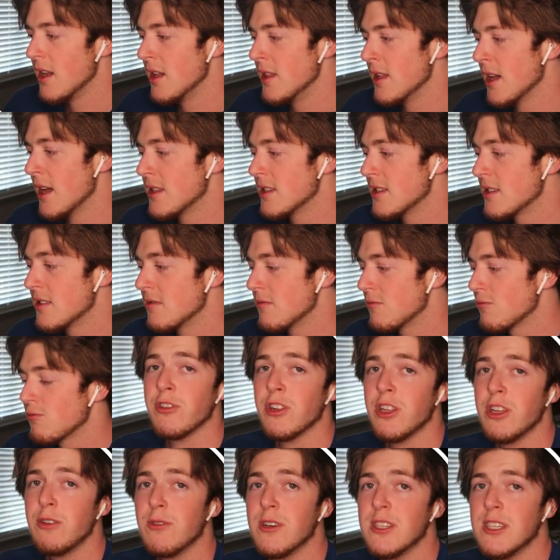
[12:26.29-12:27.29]
And that's
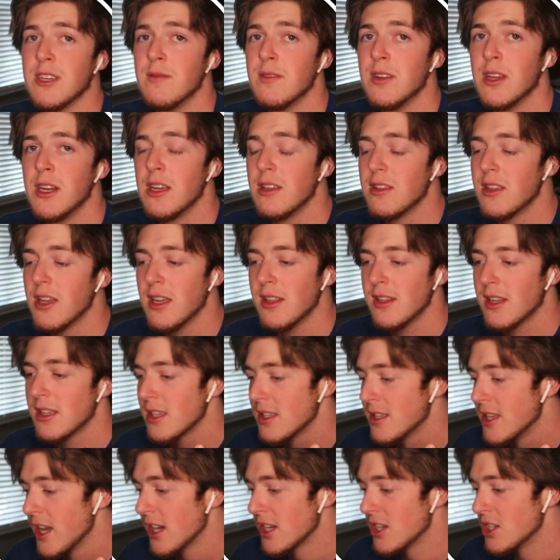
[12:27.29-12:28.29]
really wasn't even anything. Like
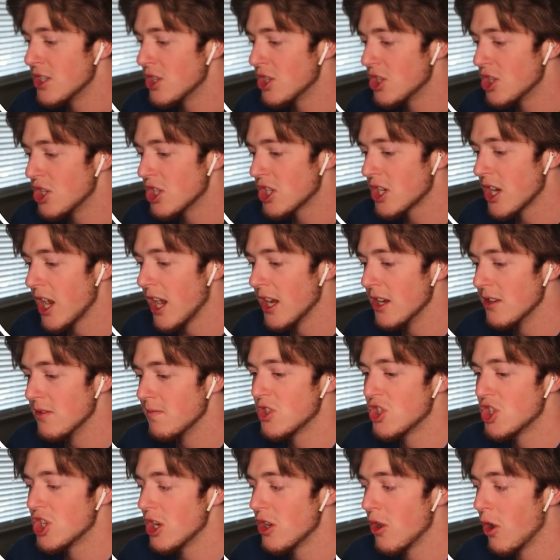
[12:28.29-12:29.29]
the Texans just got
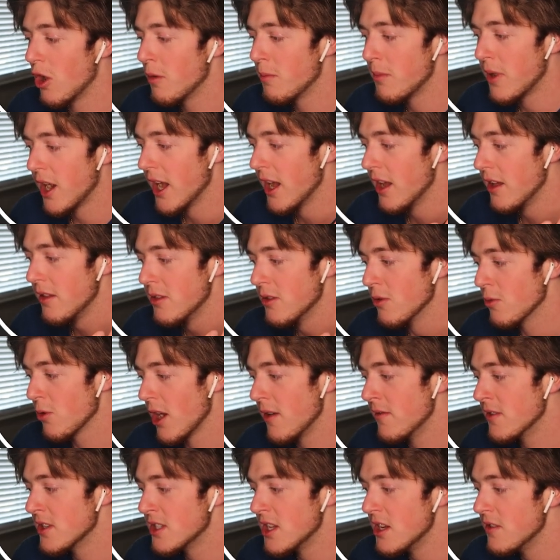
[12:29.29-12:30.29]
shit on by the
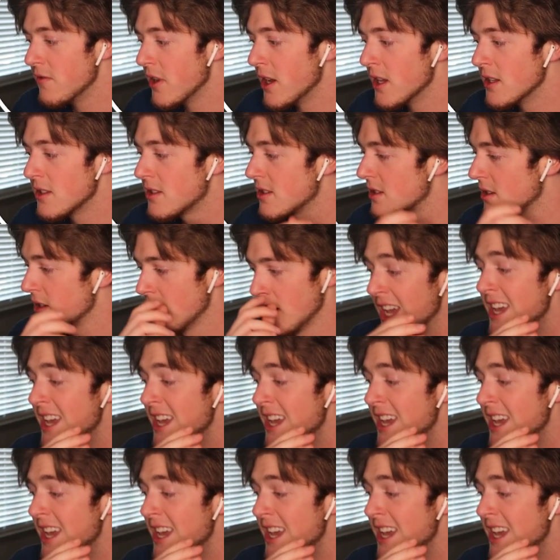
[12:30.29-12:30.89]
Ravens defense.